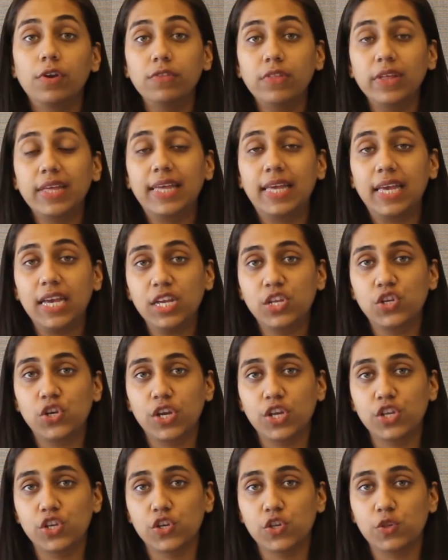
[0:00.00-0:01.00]
of the key
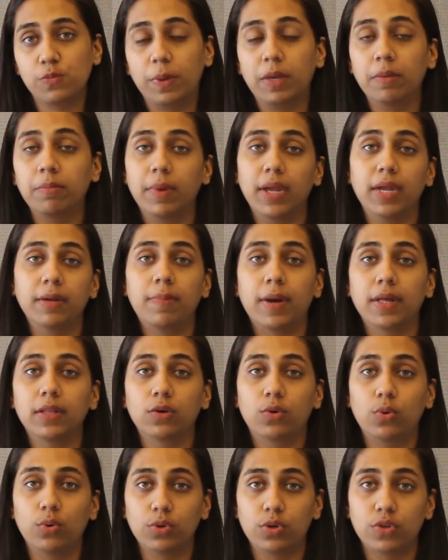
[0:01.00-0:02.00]
changes being made by the
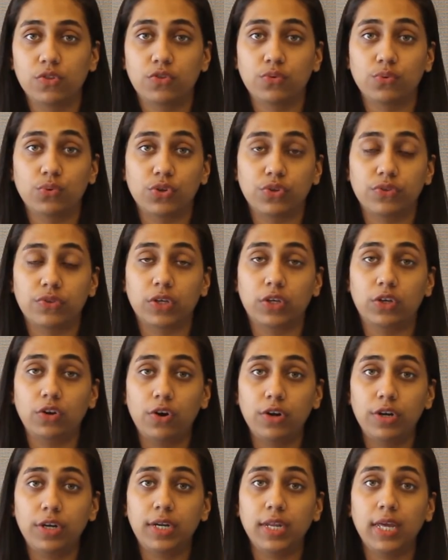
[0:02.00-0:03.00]
Code on Social
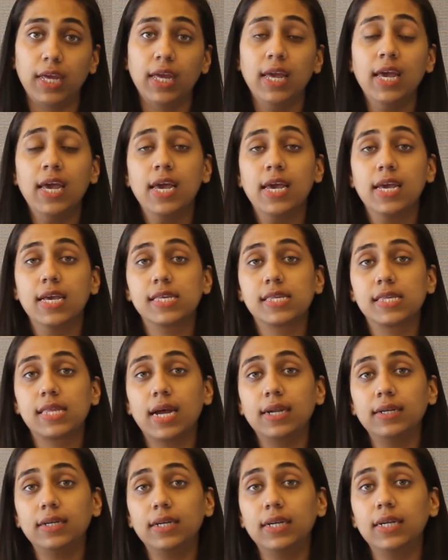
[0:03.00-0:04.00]
Security is
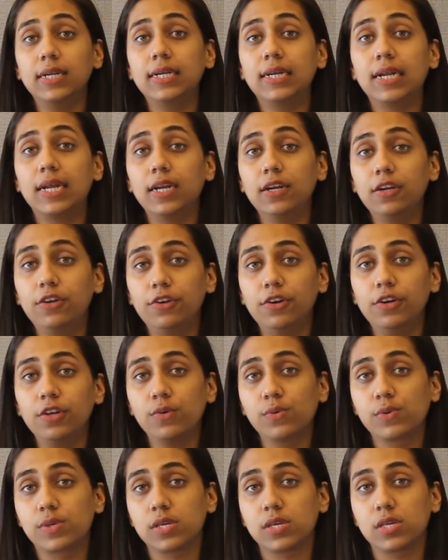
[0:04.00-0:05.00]
that it
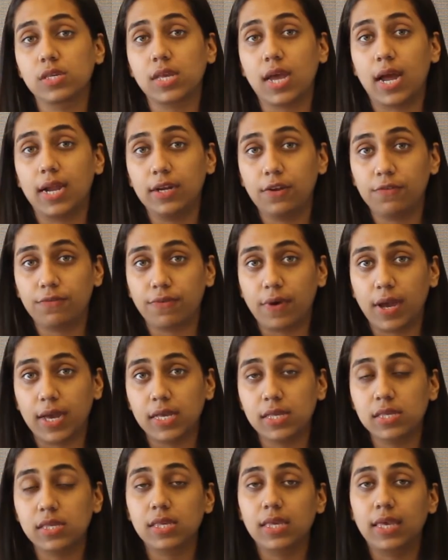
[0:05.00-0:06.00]
introduces and
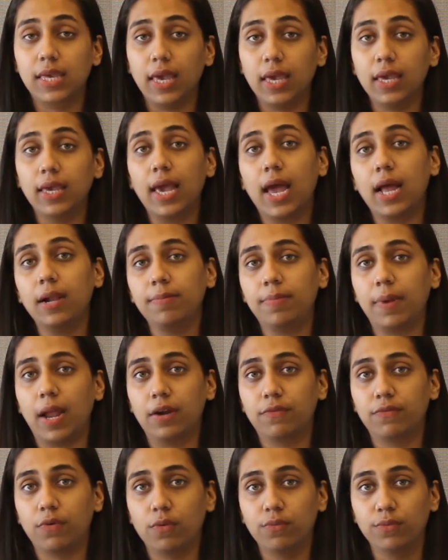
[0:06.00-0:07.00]
defines gig and
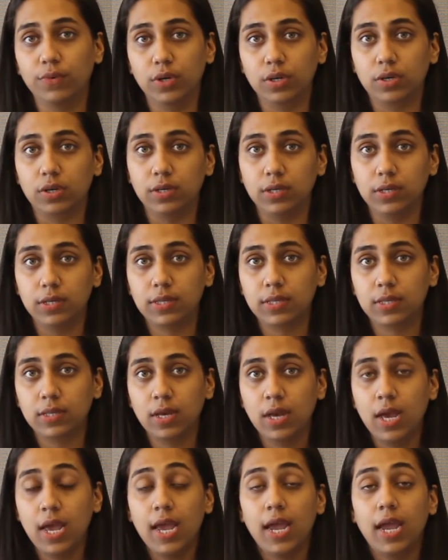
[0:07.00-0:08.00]
platform workers.
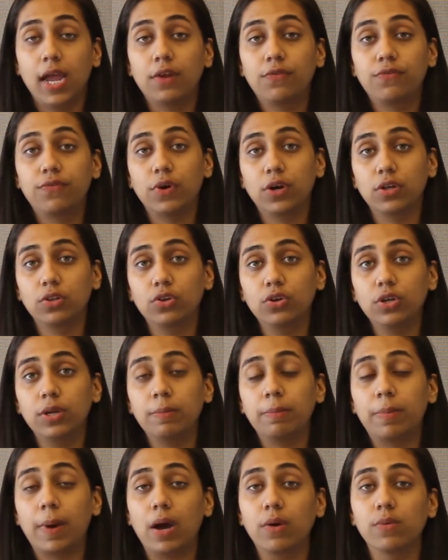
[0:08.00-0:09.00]
It further
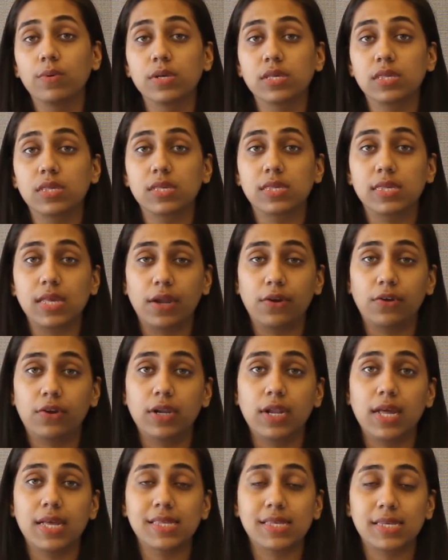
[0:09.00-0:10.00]
empowers the
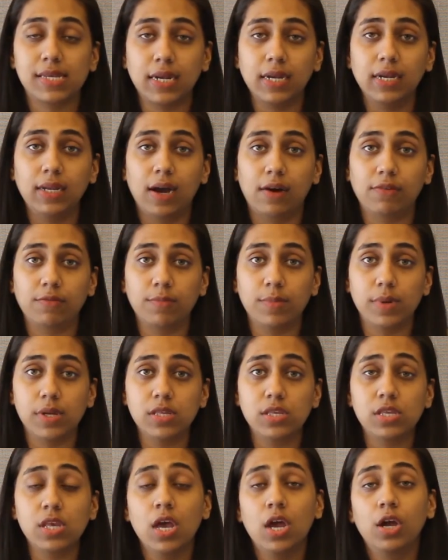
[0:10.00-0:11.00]
central and state
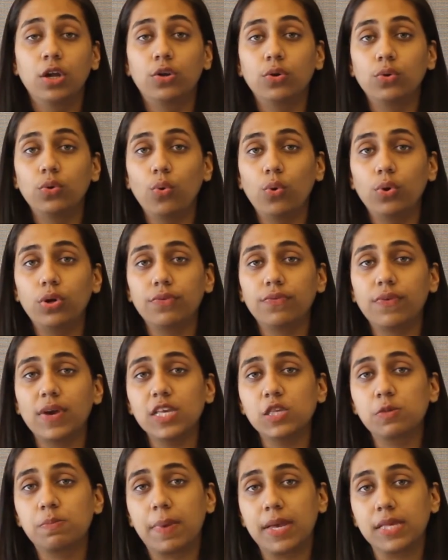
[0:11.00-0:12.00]
governments to notify
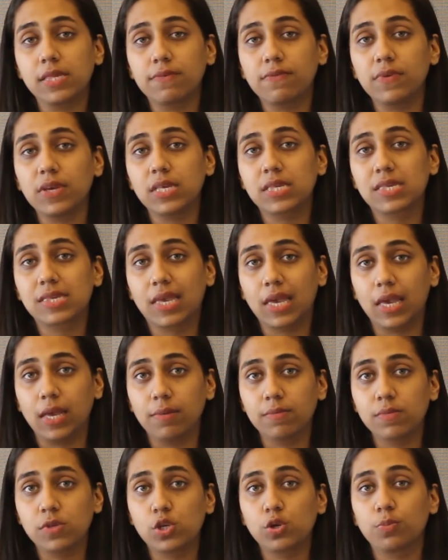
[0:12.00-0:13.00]
specific
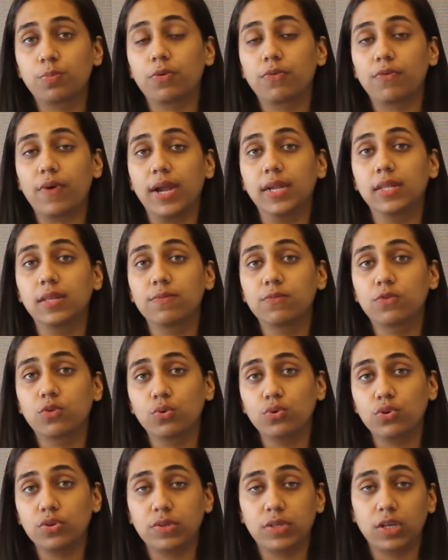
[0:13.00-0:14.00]
schemes to provide them
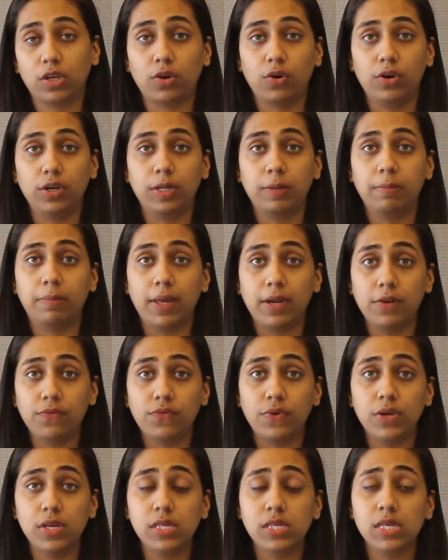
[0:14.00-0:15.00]
social security
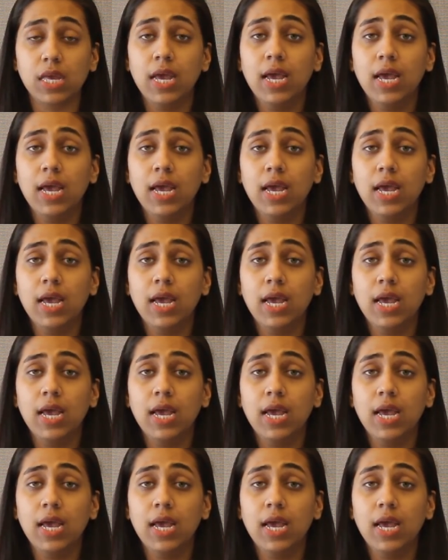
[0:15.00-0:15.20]
benefits